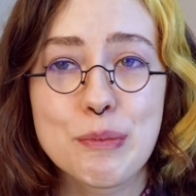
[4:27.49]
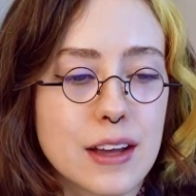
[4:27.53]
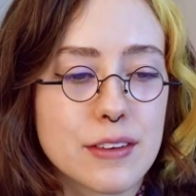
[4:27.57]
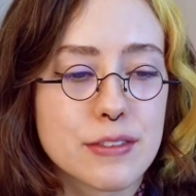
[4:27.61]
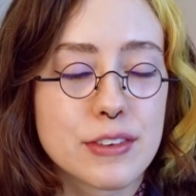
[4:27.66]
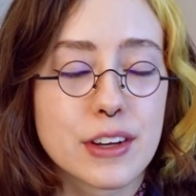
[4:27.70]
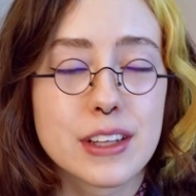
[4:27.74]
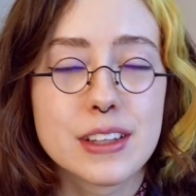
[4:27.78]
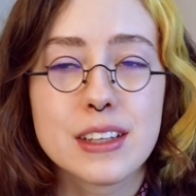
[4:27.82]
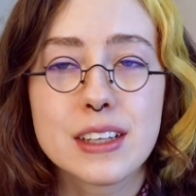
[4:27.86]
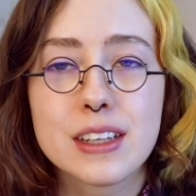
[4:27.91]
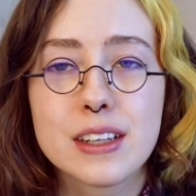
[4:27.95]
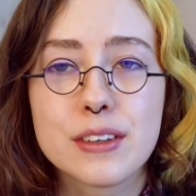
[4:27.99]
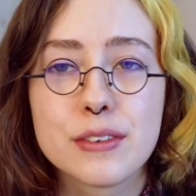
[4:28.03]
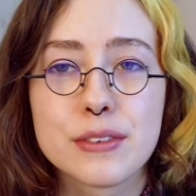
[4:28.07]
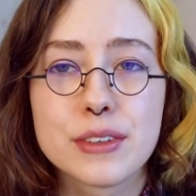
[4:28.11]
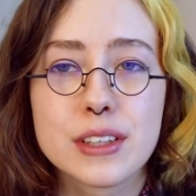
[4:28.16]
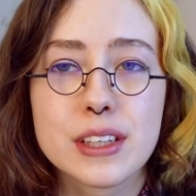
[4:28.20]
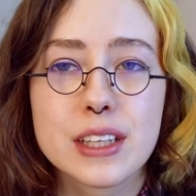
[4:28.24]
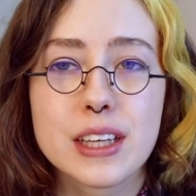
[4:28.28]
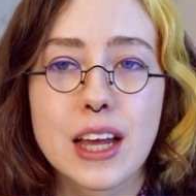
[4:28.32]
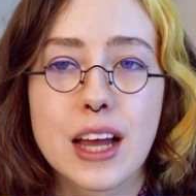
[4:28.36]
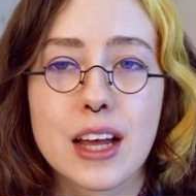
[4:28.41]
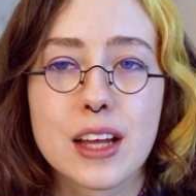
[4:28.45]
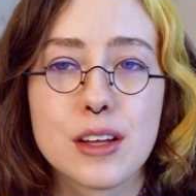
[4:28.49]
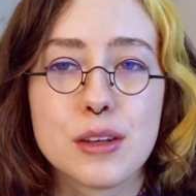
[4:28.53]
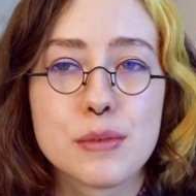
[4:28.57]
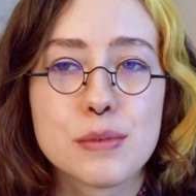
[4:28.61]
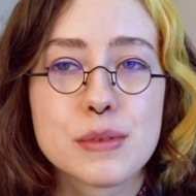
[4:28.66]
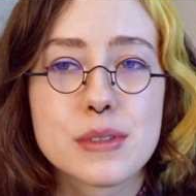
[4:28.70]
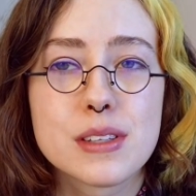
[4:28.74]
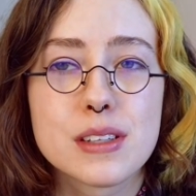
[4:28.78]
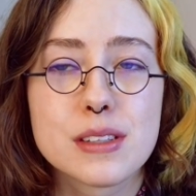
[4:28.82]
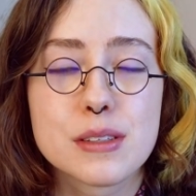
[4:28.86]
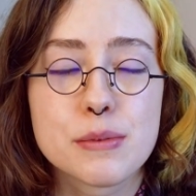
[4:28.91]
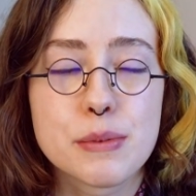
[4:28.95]
I find that it really
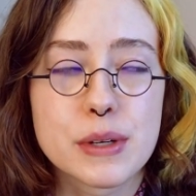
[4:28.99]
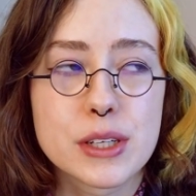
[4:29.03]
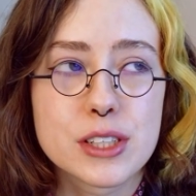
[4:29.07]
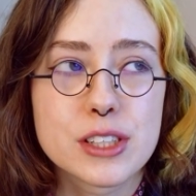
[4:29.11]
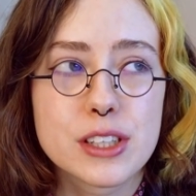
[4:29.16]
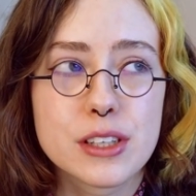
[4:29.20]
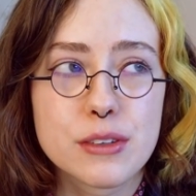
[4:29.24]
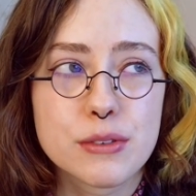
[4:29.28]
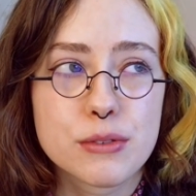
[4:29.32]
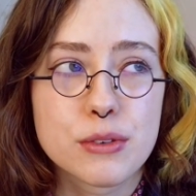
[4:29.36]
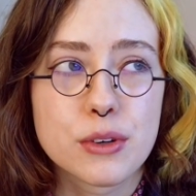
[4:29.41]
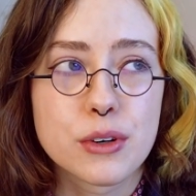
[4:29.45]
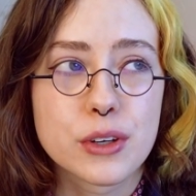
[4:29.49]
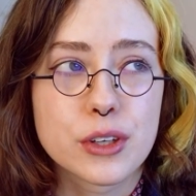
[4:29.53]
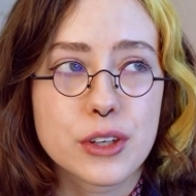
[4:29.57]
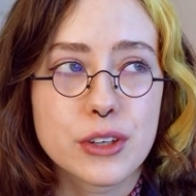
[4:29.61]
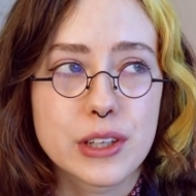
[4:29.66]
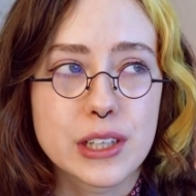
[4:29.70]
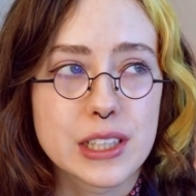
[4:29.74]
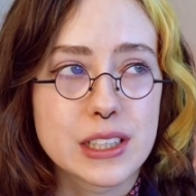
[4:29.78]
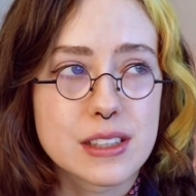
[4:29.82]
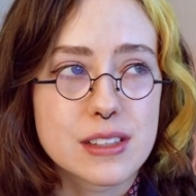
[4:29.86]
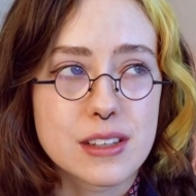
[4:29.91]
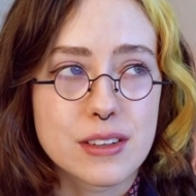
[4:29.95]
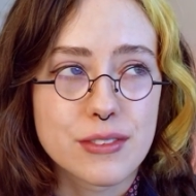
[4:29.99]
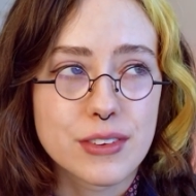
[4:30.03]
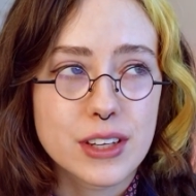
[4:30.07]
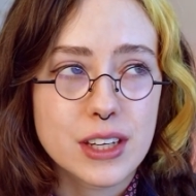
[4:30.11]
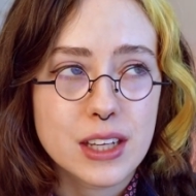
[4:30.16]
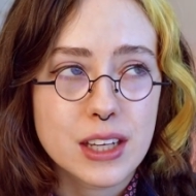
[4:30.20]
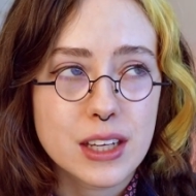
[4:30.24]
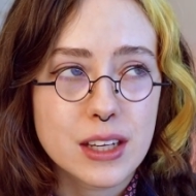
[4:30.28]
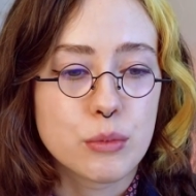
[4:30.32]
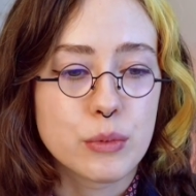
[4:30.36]
helps, especially for creativity.